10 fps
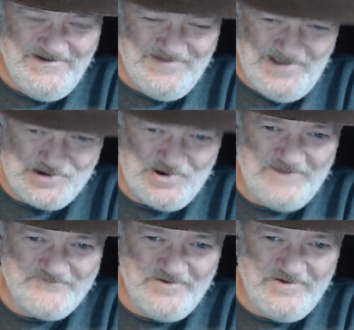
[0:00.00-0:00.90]
That's
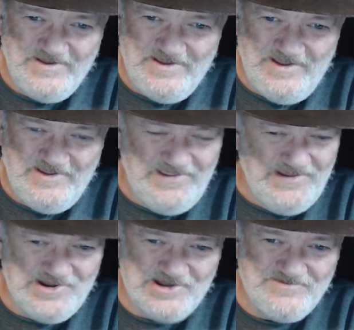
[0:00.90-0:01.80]
right.
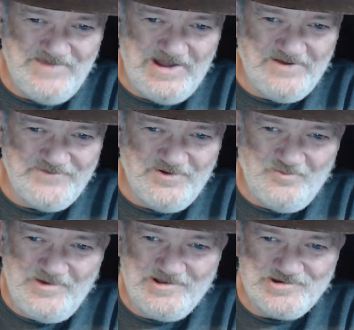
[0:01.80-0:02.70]
It doesn't matter if you're
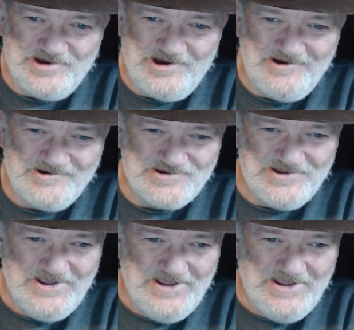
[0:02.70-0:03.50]
in wheelchairs,